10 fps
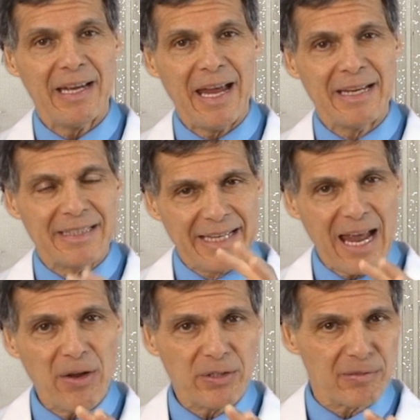and
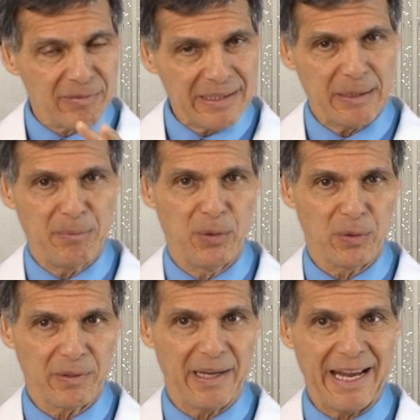counter really
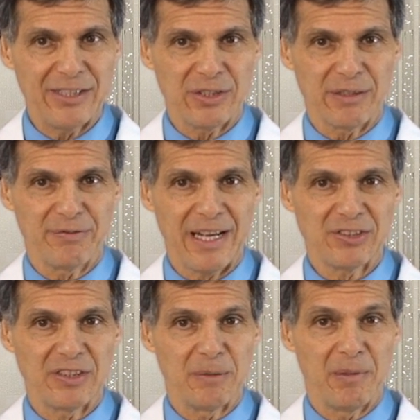important aging
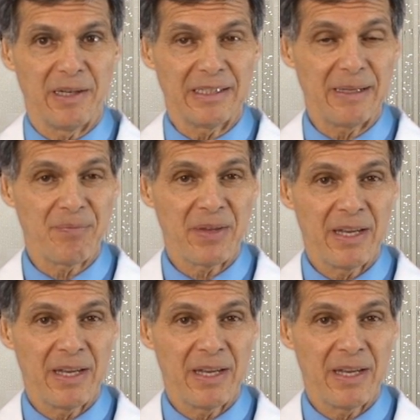effects in the body